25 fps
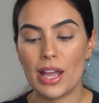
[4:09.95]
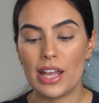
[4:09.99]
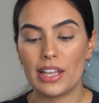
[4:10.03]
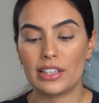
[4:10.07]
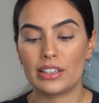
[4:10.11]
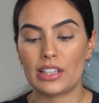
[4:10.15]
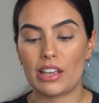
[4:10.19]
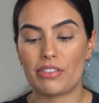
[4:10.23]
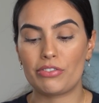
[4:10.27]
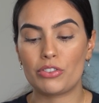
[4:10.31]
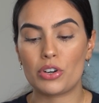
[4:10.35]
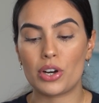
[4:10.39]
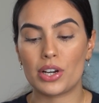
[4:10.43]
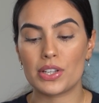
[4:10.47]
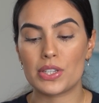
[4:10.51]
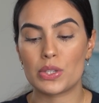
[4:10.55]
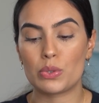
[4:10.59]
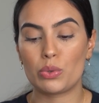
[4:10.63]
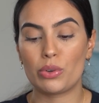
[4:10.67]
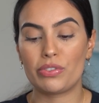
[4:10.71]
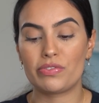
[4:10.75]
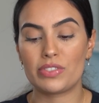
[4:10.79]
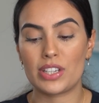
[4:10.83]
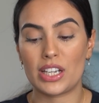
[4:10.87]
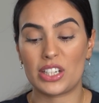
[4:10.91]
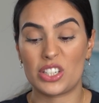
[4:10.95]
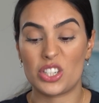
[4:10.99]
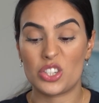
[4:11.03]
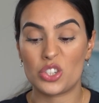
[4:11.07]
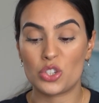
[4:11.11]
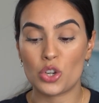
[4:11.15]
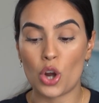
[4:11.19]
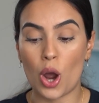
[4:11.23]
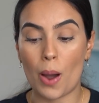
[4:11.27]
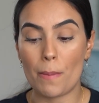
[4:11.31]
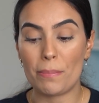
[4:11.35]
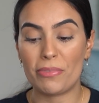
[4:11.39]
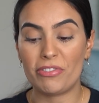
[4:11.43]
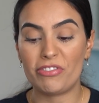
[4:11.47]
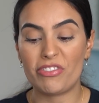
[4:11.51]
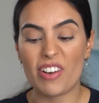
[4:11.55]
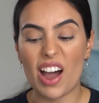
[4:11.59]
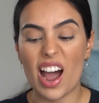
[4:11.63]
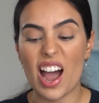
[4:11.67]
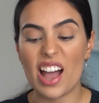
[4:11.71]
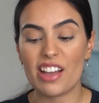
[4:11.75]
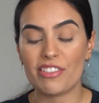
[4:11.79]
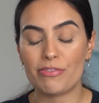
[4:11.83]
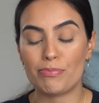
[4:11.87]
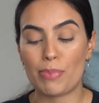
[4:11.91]
They've got Swyftx Top
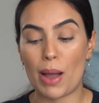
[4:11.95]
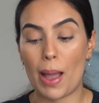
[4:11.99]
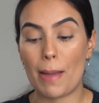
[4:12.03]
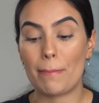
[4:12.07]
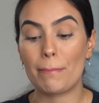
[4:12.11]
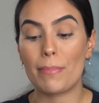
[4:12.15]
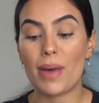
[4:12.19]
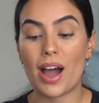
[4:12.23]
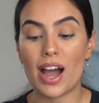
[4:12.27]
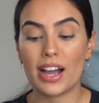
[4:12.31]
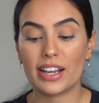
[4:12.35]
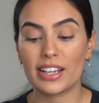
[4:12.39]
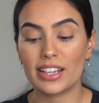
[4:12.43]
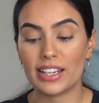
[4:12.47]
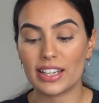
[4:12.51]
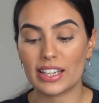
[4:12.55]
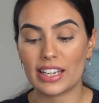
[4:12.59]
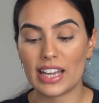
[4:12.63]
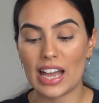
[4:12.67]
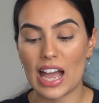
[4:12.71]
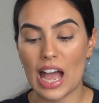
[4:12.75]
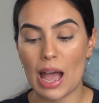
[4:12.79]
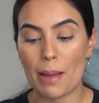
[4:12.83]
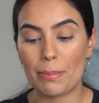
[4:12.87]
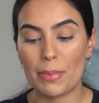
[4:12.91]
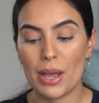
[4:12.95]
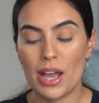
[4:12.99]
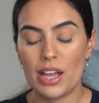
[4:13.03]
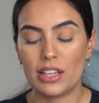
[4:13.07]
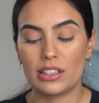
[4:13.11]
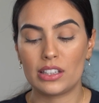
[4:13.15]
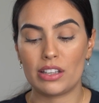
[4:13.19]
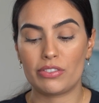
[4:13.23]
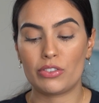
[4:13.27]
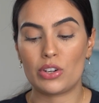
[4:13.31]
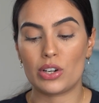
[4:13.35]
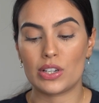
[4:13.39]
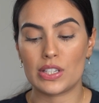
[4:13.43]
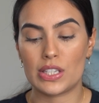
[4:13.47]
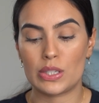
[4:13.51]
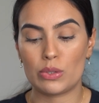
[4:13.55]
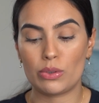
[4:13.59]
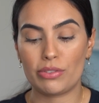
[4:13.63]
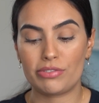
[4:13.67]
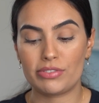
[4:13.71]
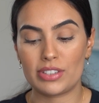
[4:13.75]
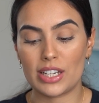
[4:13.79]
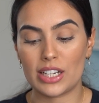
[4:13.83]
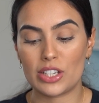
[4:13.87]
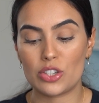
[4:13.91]
5 by market cap. They've got
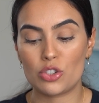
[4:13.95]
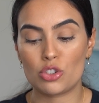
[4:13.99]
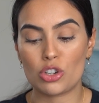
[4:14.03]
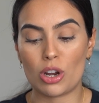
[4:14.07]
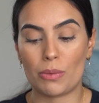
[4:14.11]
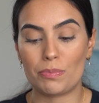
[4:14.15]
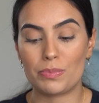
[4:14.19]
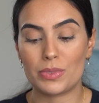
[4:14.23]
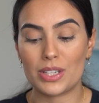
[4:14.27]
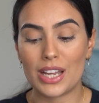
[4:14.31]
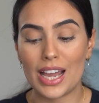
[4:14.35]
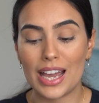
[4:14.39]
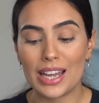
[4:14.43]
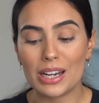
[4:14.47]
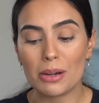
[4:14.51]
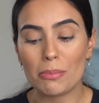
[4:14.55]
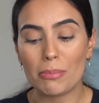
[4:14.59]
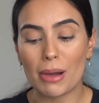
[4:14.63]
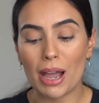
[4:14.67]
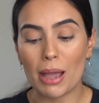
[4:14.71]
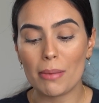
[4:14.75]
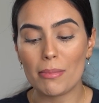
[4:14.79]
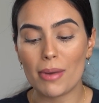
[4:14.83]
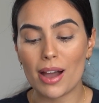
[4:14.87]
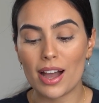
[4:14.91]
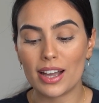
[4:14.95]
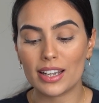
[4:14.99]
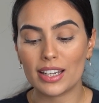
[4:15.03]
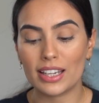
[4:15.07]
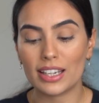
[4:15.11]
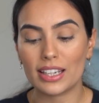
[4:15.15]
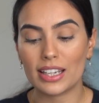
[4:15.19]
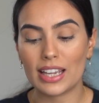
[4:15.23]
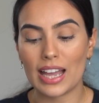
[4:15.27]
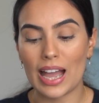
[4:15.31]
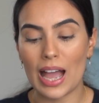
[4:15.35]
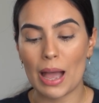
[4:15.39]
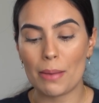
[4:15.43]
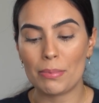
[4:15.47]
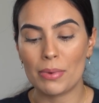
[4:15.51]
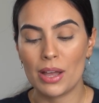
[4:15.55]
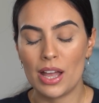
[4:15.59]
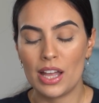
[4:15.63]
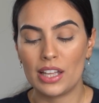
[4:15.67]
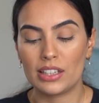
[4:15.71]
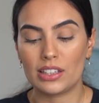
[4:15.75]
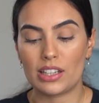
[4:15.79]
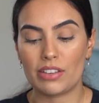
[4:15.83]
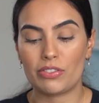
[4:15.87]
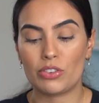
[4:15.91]
Swyftx Top 10 by market cap.
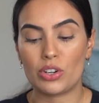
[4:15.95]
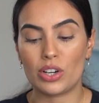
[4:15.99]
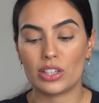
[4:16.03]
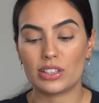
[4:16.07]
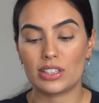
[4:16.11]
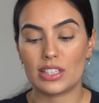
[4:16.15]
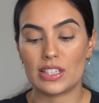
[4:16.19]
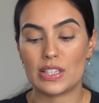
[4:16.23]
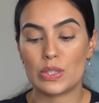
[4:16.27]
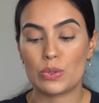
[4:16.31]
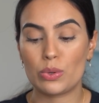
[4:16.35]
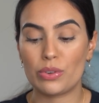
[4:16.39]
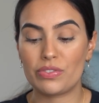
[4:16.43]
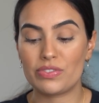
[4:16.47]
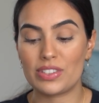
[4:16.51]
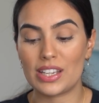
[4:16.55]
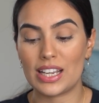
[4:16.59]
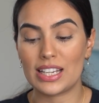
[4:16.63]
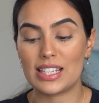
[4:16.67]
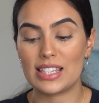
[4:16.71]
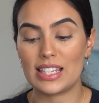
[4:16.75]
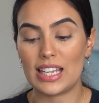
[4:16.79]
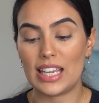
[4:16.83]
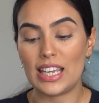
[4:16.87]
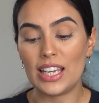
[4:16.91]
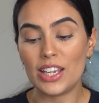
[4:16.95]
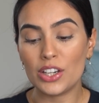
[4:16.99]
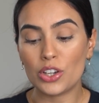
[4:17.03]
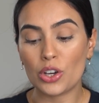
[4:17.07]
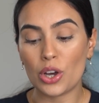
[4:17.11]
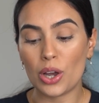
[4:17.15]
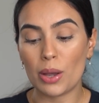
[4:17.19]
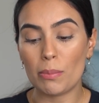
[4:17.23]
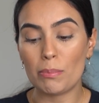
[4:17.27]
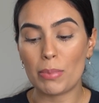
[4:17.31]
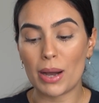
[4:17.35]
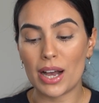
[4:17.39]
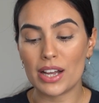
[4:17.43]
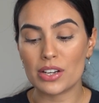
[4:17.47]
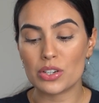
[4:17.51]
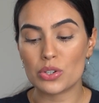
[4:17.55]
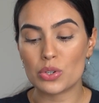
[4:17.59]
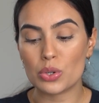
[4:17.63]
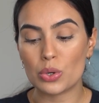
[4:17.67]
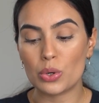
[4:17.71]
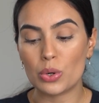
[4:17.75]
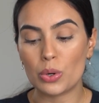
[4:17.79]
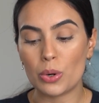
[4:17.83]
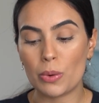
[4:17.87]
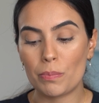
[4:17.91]
They've got the Swyftx Eco
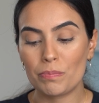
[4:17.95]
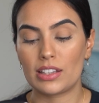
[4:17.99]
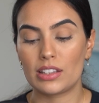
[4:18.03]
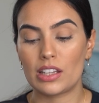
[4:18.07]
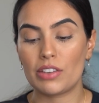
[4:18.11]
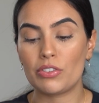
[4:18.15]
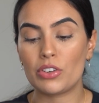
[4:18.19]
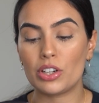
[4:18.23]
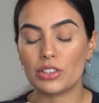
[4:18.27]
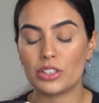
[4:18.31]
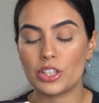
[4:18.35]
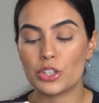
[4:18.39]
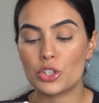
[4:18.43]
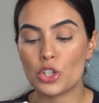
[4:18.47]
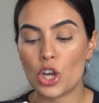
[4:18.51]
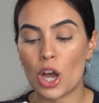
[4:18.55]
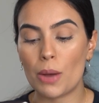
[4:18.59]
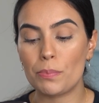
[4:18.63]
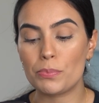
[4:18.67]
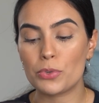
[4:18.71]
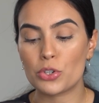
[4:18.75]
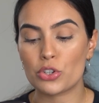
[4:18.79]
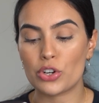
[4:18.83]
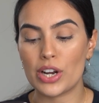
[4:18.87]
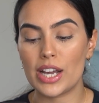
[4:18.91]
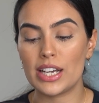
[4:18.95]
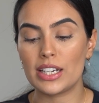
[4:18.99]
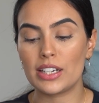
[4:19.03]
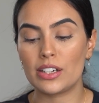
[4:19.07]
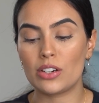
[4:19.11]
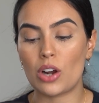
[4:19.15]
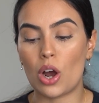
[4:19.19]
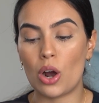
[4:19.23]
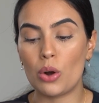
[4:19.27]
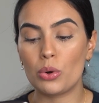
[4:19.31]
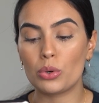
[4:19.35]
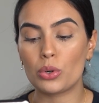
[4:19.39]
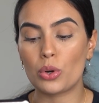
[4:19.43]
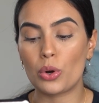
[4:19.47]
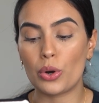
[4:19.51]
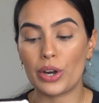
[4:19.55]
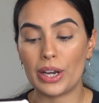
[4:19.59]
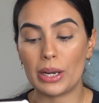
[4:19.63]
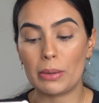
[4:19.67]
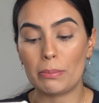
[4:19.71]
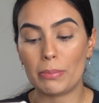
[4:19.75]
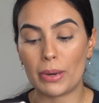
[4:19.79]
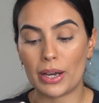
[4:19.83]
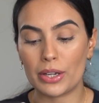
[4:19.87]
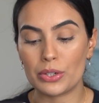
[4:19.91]
bundle. They've got the top traded
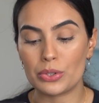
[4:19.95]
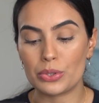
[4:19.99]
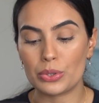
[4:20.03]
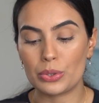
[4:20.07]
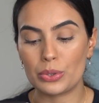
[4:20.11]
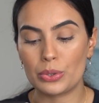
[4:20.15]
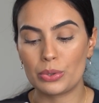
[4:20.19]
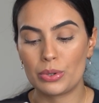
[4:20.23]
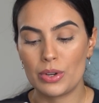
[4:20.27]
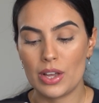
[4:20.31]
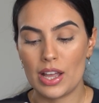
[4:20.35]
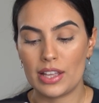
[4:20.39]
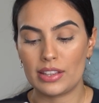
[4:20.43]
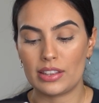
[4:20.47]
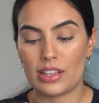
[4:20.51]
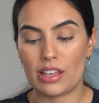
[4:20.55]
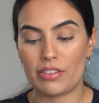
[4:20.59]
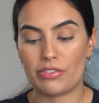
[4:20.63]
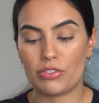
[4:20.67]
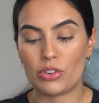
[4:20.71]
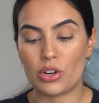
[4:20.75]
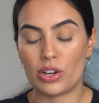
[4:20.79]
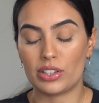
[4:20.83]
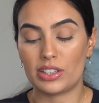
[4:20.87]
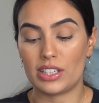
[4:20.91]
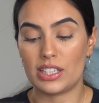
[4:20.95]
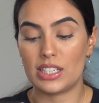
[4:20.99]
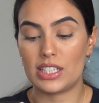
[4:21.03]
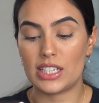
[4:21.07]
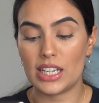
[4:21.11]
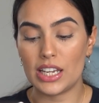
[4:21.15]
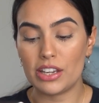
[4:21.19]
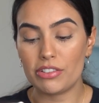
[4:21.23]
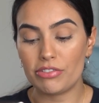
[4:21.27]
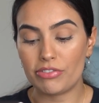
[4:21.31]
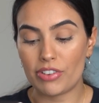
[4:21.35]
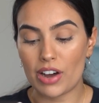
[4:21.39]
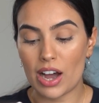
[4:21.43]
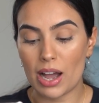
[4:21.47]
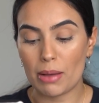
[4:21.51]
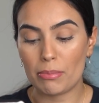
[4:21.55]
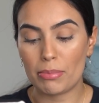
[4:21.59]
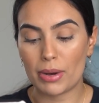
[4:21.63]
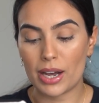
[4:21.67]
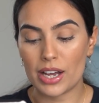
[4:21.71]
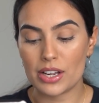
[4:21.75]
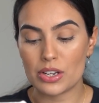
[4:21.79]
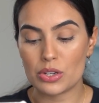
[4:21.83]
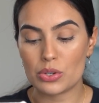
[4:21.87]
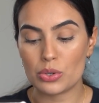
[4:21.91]
altcoin bundle. They've got the DeFi
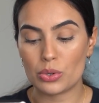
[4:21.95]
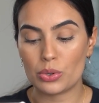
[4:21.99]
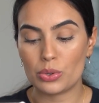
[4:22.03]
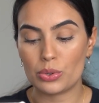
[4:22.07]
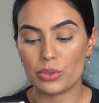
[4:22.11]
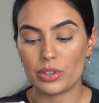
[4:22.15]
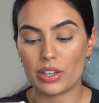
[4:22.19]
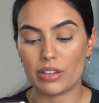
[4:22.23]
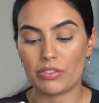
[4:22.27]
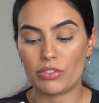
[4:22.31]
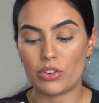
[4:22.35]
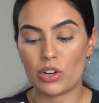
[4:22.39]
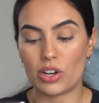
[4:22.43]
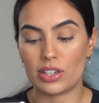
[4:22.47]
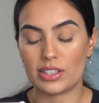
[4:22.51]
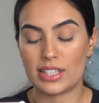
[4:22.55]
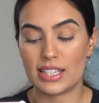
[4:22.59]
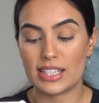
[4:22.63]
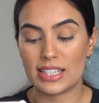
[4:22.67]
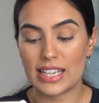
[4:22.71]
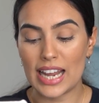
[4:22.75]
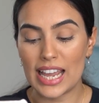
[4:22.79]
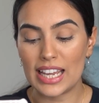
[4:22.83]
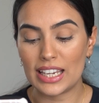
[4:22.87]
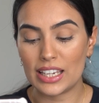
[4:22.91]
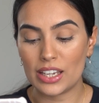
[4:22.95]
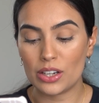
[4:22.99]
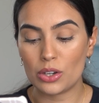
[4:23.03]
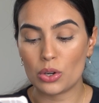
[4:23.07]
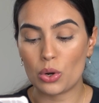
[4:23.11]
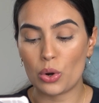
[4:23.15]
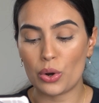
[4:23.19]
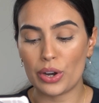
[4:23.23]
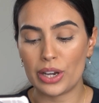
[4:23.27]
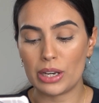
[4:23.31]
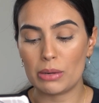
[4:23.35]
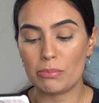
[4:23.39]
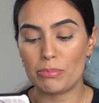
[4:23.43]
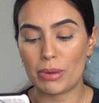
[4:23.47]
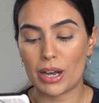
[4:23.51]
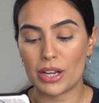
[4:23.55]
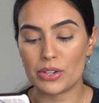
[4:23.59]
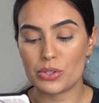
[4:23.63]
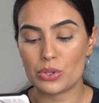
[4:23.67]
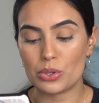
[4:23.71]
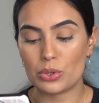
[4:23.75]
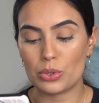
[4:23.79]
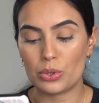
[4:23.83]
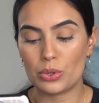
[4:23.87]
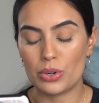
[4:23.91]
bundle. They've got staking coin
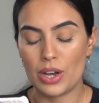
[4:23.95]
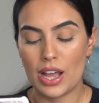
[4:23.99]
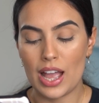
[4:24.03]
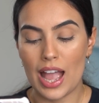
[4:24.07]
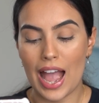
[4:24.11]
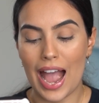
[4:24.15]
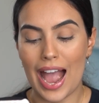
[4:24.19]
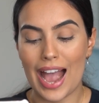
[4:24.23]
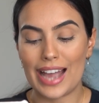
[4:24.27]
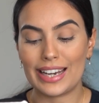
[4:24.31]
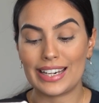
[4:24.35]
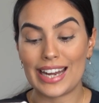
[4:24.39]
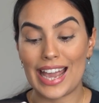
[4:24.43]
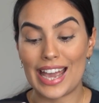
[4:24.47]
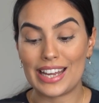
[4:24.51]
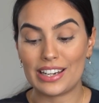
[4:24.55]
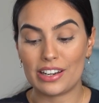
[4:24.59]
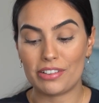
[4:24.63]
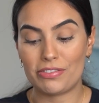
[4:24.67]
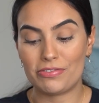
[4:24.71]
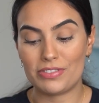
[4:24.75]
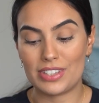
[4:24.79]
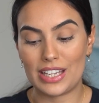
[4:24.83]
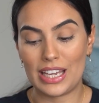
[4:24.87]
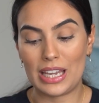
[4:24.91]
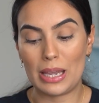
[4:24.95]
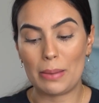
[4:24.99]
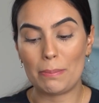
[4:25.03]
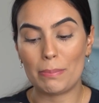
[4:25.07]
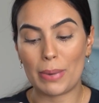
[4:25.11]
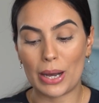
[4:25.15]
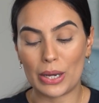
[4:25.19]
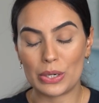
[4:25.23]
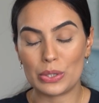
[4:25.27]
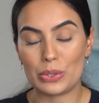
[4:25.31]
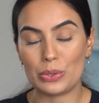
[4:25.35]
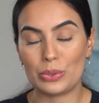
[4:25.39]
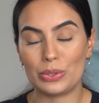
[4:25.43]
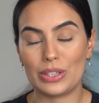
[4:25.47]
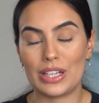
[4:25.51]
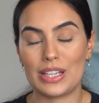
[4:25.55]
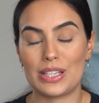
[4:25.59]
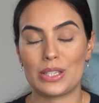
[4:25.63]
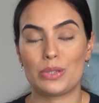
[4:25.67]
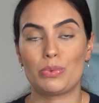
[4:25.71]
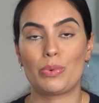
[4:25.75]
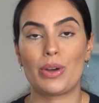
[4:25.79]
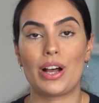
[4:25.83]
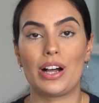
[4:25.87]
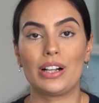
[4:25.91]
bundle and NFT bundle
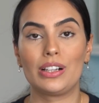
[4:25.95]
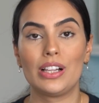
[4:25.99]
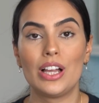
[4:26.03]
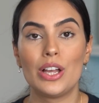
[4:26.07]
as well.